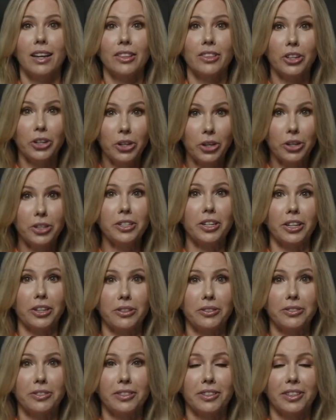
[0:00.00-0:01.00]
The good
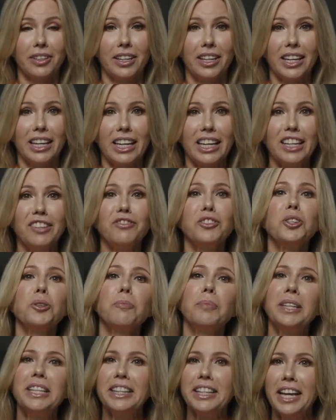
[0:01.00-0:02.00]
news if
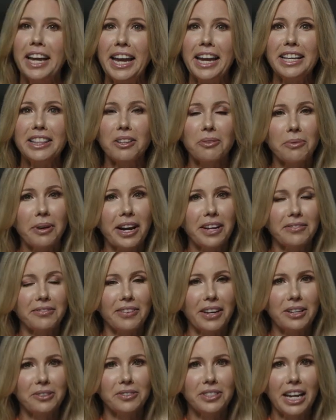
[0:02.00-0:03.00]
you've been laying the right
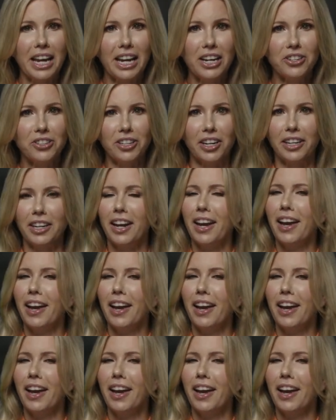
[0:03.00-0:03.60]
foundation,